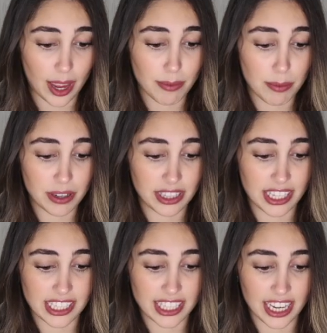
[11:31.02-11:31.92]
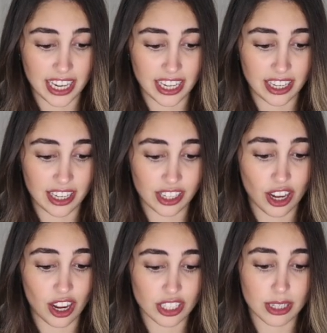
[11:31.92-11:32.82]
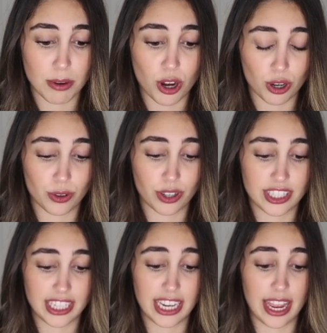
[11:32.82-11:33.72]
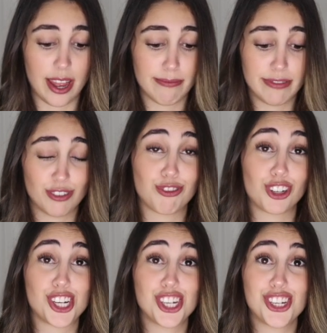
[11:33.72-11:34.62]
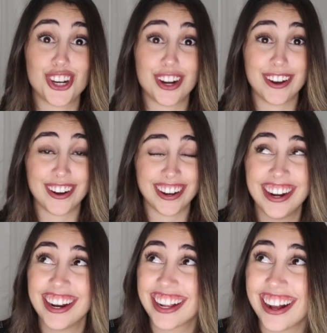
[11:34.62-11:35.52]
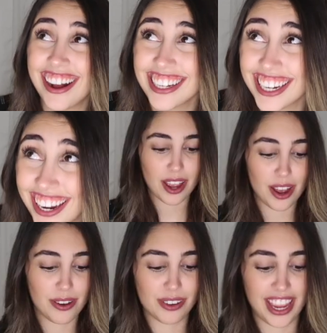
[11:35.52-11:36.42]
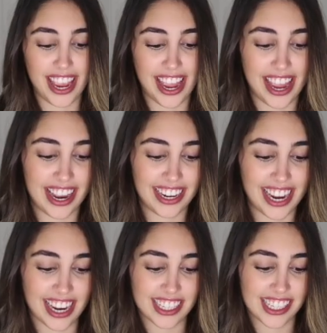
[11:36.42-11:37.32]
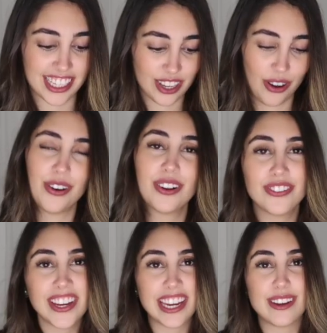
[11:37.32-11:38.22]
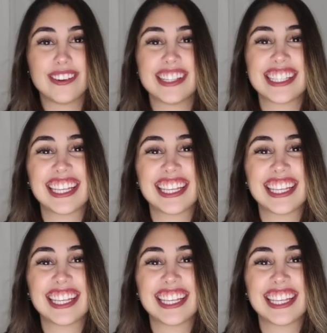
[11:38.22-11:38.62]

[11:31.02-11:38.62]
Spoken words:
I'm gonna put this in got some awkward DMs for sure. God. Okay, next, he told me he was